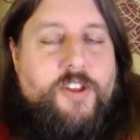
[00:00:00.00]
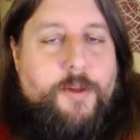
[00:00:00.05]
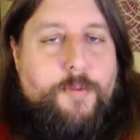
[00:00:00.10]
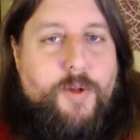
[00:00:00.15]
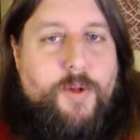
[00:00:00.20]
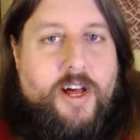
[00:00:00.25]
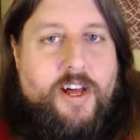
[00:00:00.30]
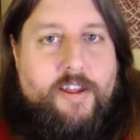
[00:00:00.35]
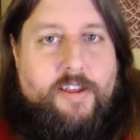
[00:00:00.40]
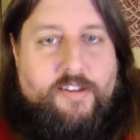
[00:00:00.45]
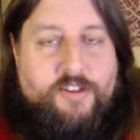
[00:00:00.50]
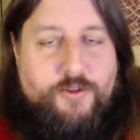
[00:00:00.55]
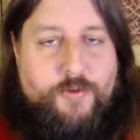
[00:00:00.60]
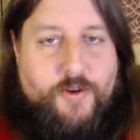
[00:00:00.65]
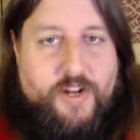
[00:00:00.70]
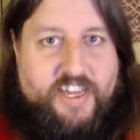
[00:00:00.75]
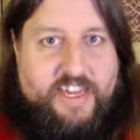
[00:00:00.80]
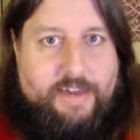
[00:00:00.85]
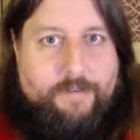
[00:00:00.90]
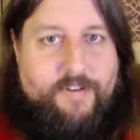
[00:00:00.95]
So the plot of this
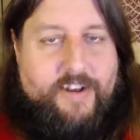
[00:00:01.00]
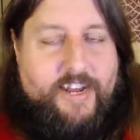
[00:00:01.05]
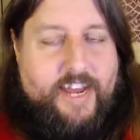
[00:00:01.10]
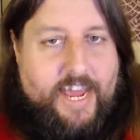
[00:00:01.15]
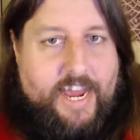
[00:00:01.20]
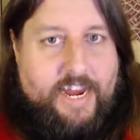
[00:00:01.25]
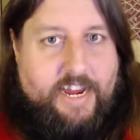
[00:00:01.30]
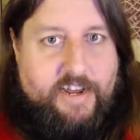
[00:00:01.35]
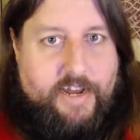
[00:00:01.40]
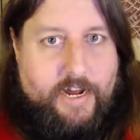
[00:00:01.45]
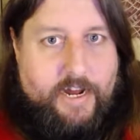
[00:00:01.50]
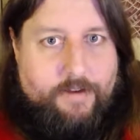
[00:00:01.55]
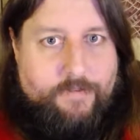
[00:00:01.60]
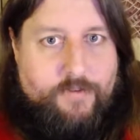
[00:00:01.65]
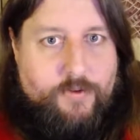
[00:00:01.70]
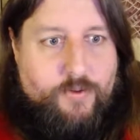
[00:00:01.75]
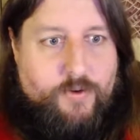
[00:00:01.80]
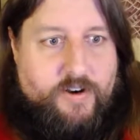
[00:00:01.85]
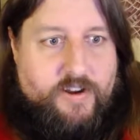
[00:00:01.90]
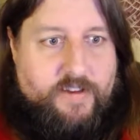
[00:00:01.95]
one I gave an 8 out
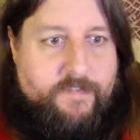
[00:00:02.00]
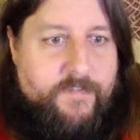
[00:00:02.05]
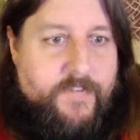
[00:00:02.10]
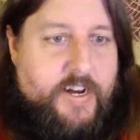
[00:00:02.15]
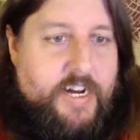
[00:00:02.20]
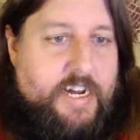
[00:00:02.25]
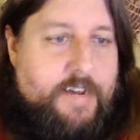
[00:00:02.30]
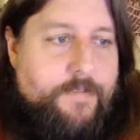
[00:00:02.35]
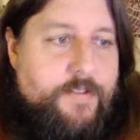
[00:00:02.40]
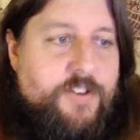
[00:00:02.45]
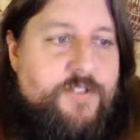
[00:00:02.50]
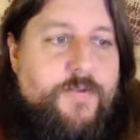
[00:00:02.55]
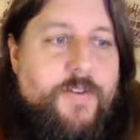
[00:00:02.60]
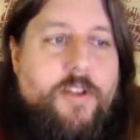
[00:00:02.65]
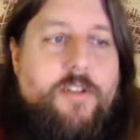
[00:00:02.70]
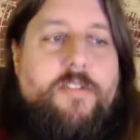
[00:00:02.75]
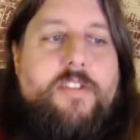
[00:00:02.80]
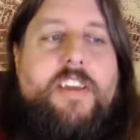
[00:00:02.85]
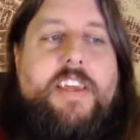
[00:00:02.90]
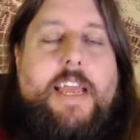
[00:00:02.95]
of 25. This
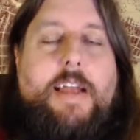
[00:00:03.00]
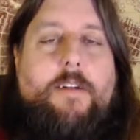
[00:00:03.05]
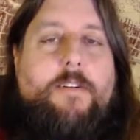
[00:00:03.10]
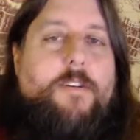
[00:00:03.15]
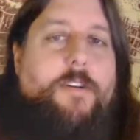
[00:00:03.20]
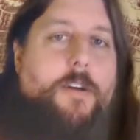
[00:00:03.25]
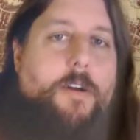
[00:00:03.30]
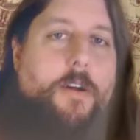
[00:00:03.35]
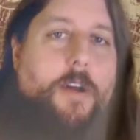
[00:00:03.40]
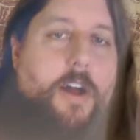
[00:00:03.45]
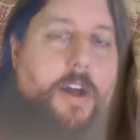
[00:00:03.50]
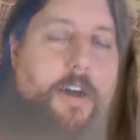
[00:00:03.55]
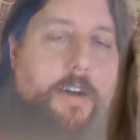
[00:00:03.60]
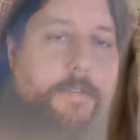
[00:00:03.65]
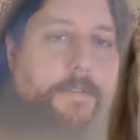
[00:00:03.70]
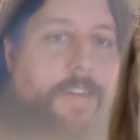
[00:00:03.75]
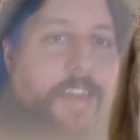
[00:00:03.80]
followed the character of